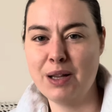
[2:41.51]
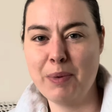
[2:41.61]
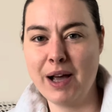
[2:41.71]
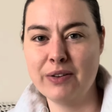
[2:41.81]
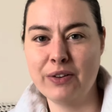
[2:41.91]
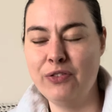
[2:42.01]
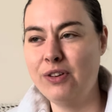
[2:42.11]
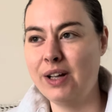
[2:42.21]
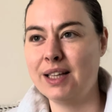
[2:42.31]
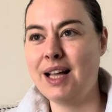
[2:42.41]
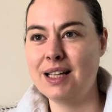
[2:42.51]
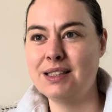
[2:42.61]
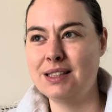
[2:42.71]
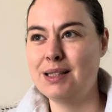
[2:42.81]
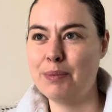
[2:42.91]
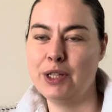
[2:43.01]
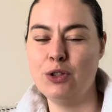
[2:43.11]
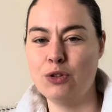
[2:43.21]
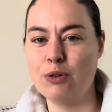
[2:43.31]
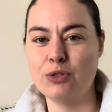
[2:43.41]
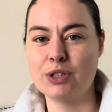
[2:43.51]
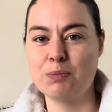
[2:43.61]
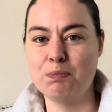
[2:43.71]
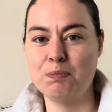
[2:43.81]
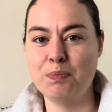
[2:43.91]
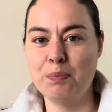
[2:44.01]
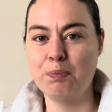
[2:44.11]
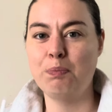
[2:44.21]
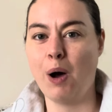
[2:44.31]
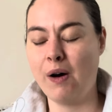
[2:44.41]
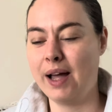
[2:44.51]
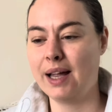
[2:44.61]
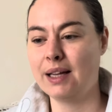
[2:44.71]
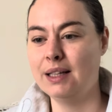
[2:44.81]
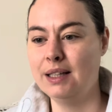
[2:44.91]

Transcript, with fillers: I feel like that's just something you don't just buy